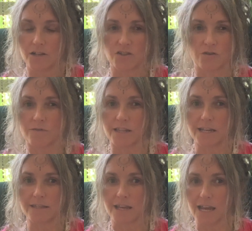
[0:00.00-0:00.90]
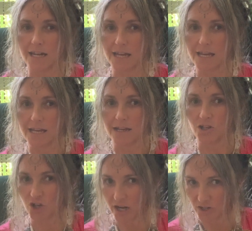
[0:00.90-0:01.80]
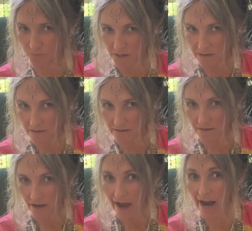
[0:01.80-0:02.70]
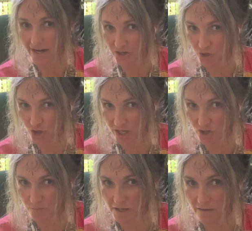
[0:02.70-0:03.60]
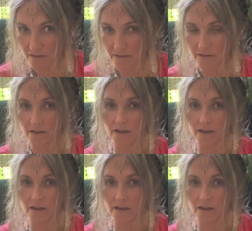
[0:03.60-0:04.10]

to release any judgments, harsh judgments,